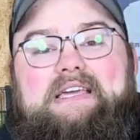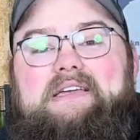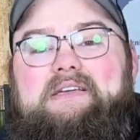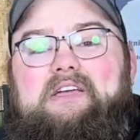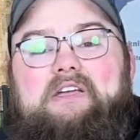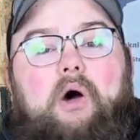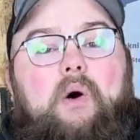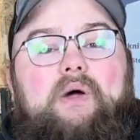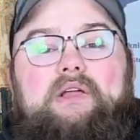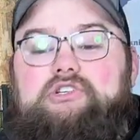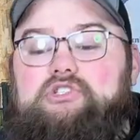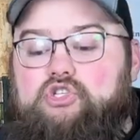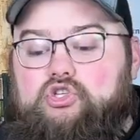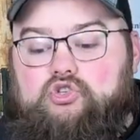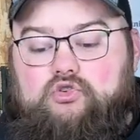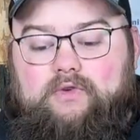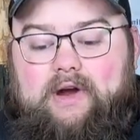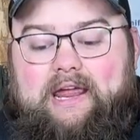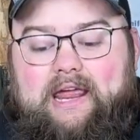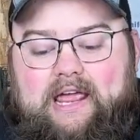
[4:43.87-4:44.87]
going
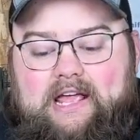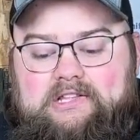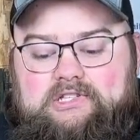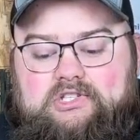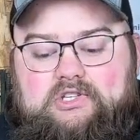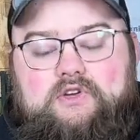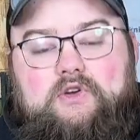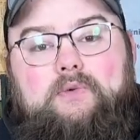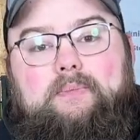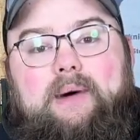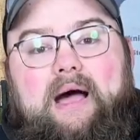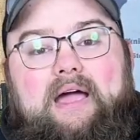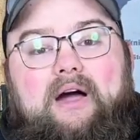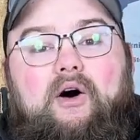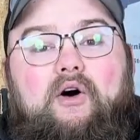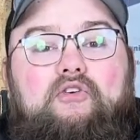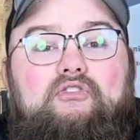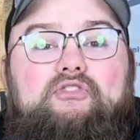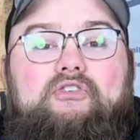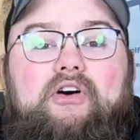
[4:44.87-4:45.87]
straight into my
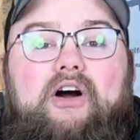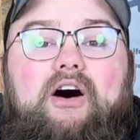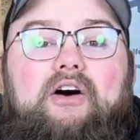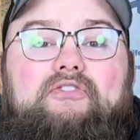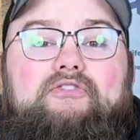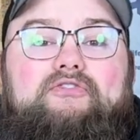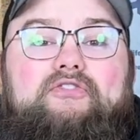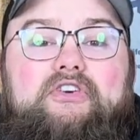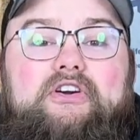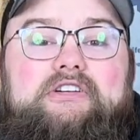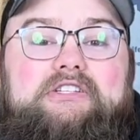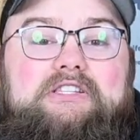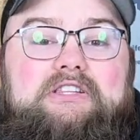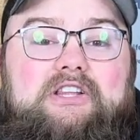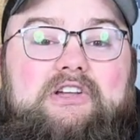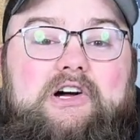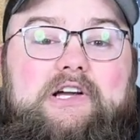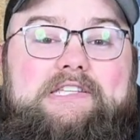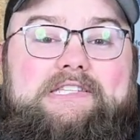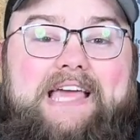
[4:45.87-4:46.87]
overall first
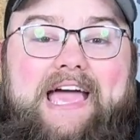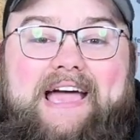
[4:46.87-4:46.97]
looks